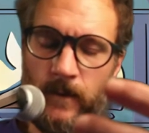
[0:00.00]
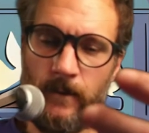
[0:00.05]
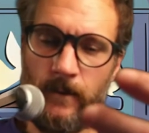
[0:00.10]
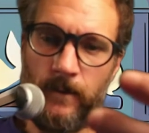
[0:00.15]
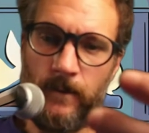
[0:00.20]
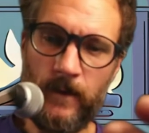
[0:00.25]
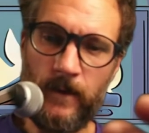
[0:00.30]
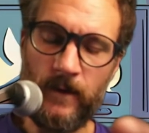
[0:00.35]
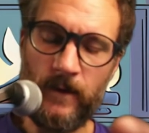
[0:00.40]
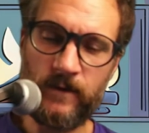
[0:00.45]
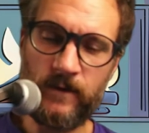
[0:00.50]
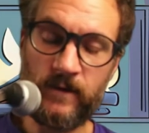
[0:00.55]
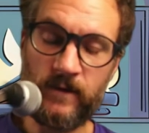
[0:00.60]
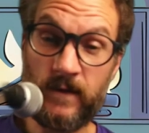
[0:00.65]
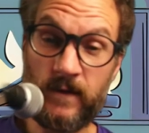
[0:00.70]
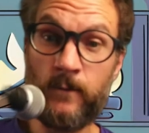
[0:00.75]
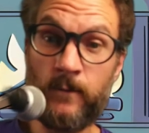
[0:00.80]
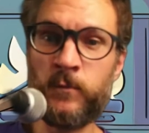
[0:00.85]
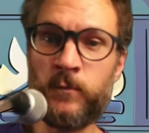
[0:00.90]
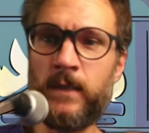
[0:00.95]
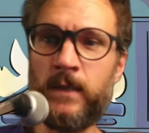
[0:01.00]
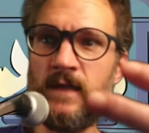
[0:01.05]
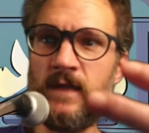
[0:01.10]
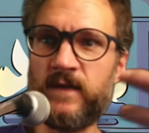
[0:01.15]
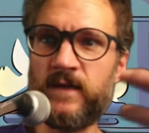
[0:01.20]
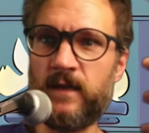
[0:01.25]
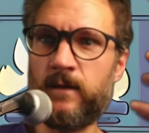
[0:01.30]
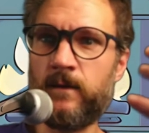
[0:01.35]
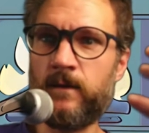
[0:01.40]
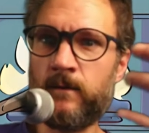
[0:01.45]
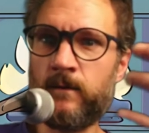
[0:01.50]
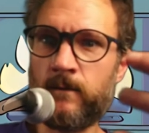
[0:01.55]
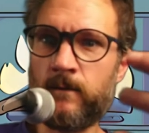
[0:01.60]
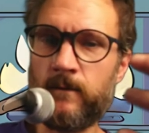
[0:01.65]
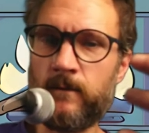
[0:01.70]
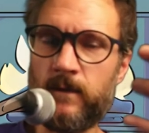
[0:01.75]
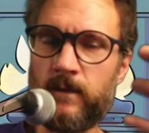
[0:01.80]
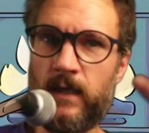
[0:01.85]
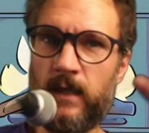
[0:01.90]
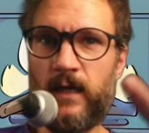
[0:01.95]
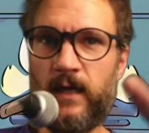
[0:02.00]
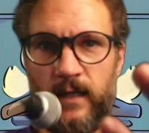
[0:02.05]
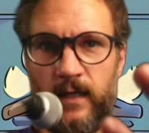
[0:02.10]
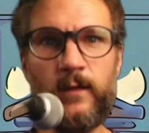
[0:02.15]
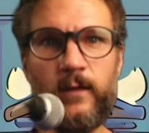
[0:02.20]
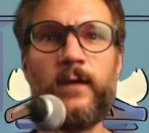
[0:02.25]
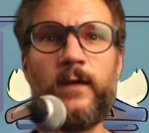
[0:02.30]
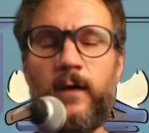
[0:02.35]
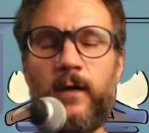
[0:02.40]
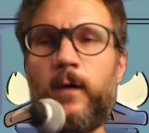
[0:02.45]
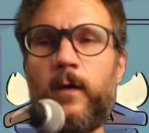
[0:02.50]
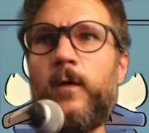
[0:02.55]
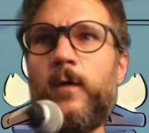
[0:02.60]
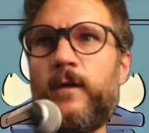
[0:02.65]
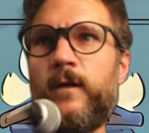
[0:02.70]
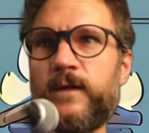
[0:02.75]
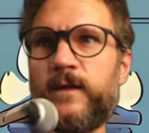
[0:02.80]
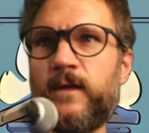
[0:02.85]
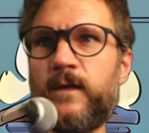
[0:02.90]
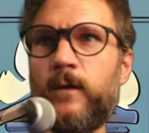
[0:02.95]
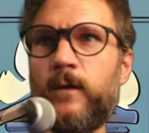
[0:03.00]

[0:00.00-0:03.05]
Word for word: there's for some reason that I don't know. There's no